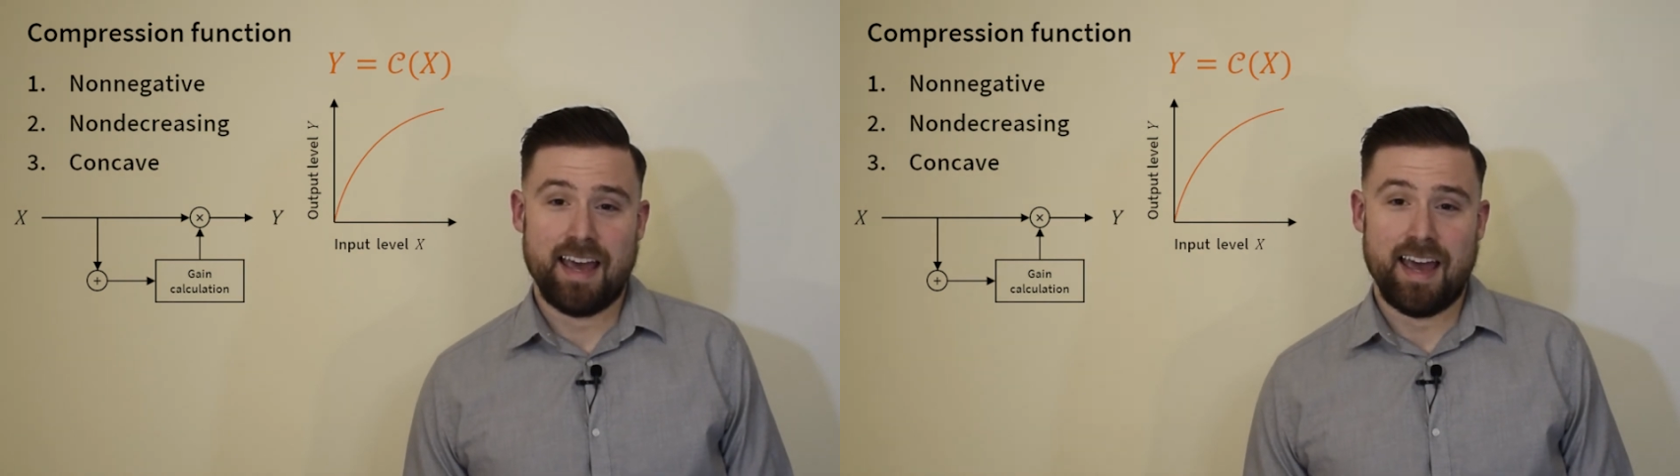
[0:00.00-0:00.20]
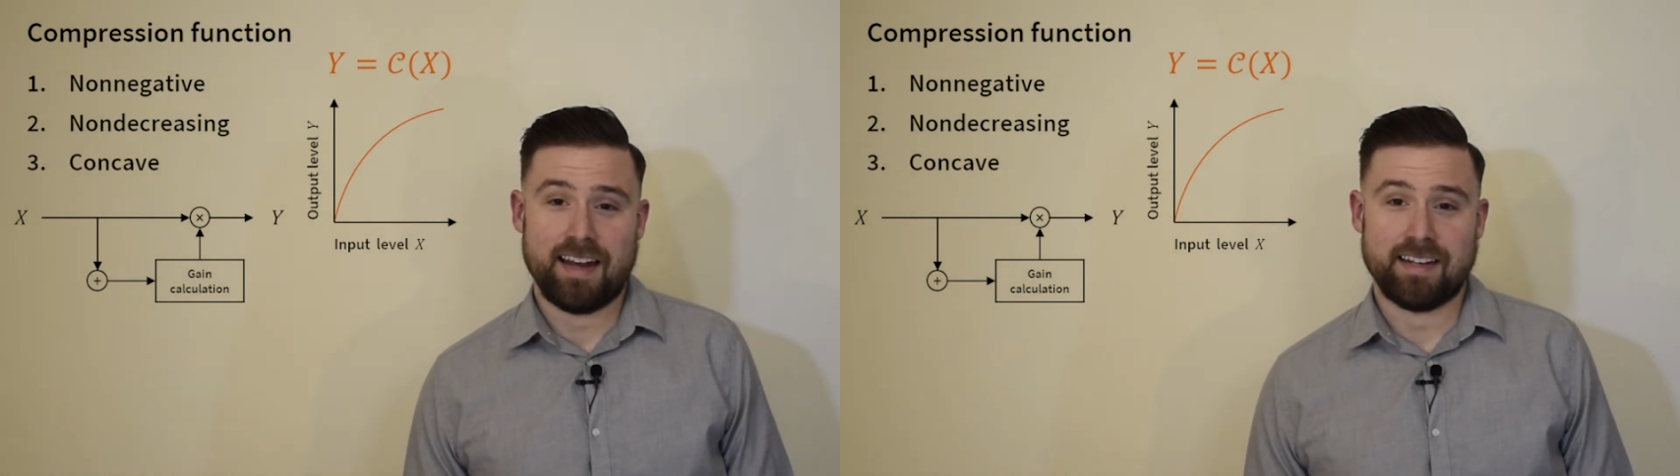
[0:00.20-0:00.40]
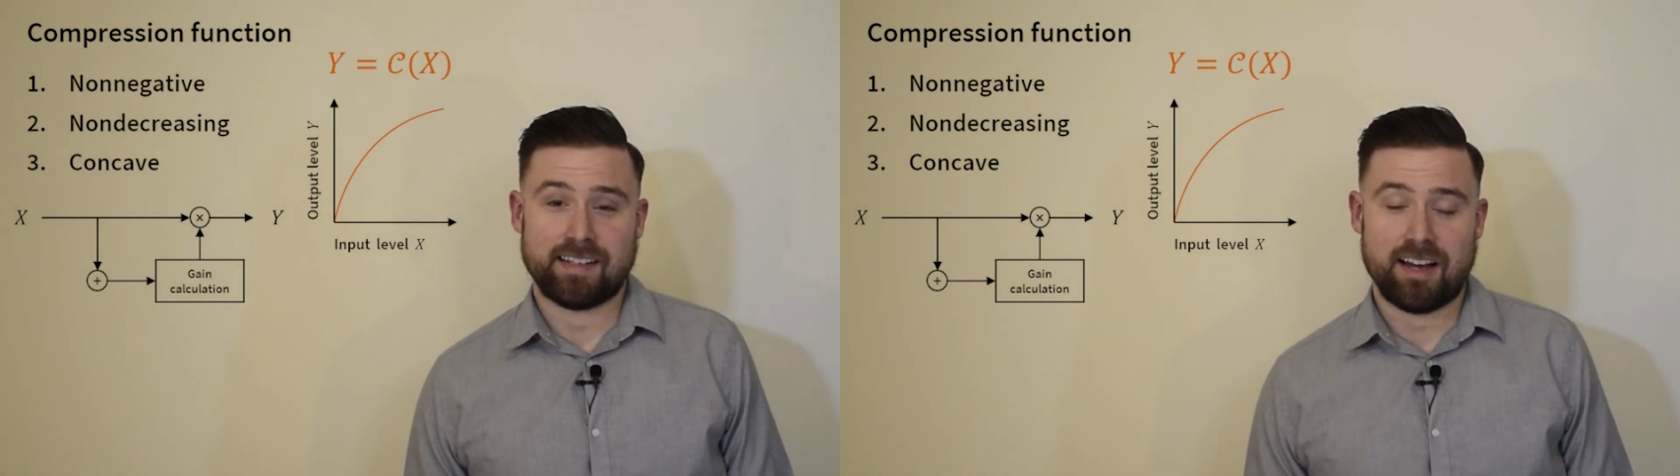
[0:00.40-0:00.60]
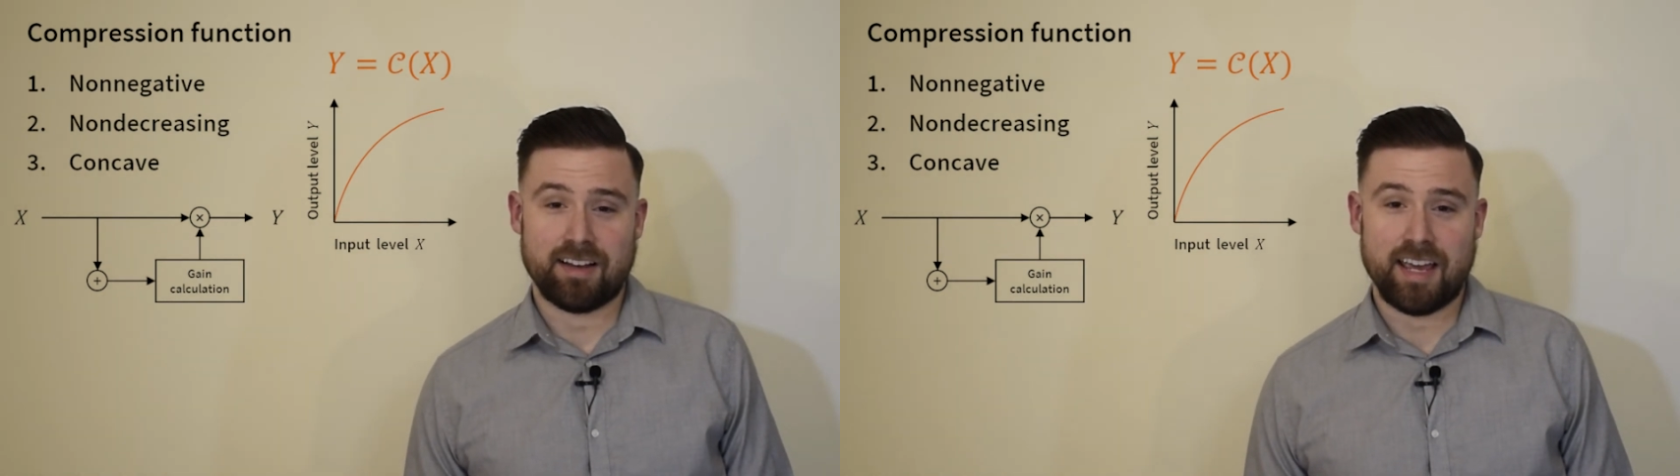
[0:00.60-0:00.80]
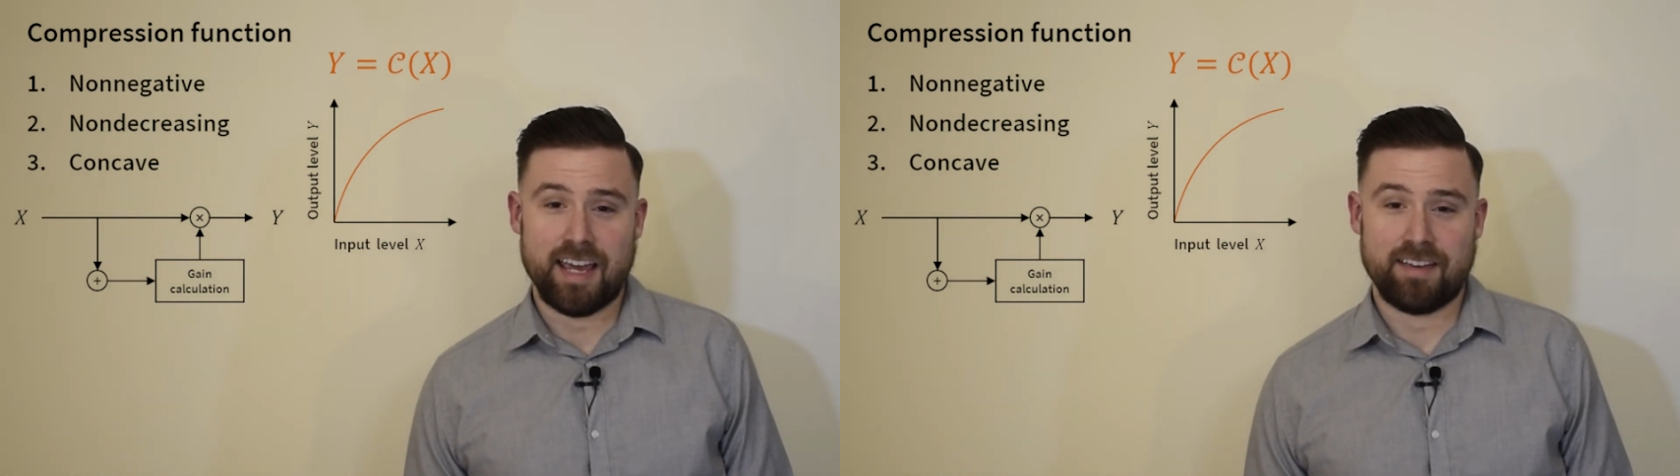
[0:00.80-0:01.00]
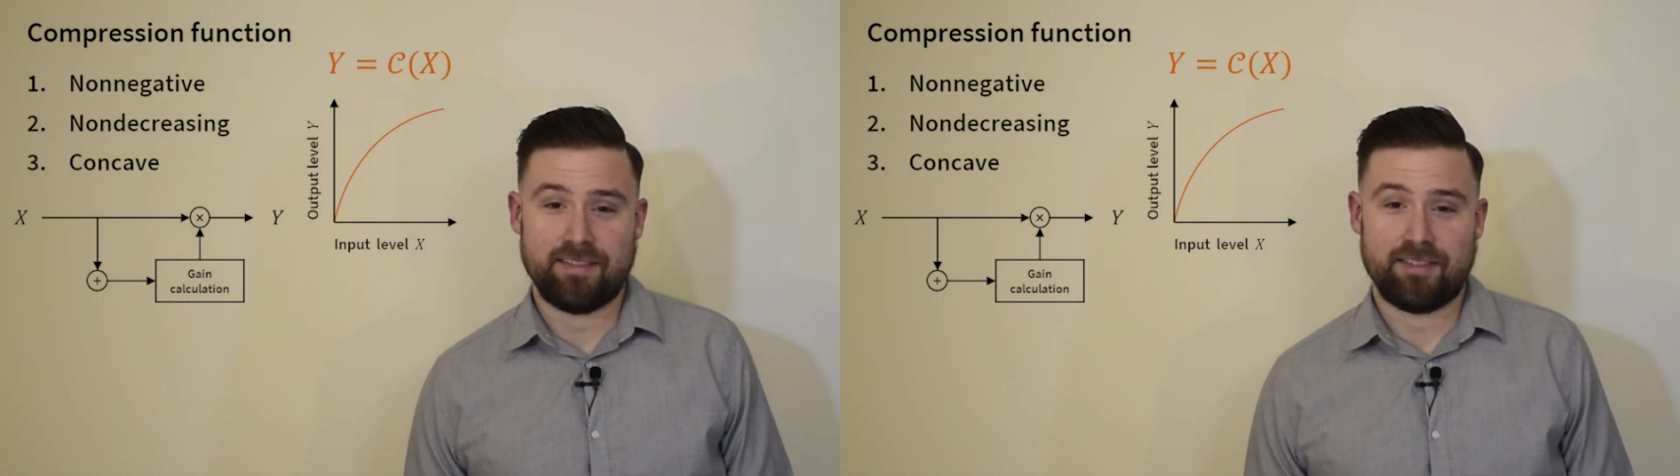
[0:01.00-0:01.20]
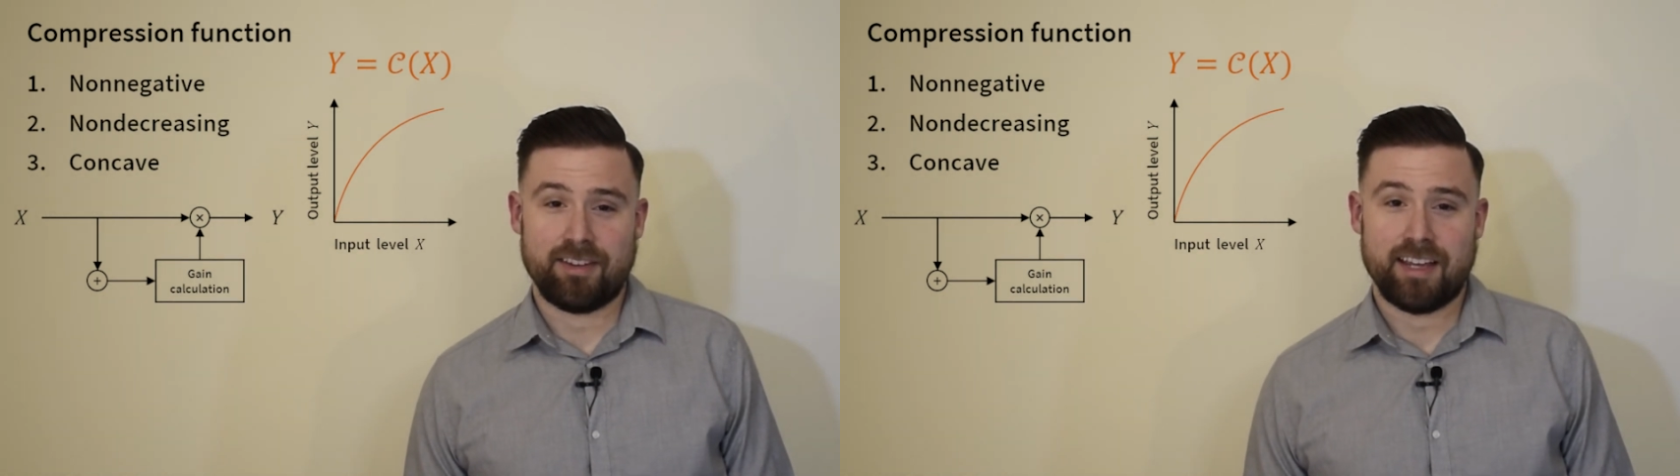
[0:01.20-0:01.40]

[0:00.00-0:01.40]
and is concave,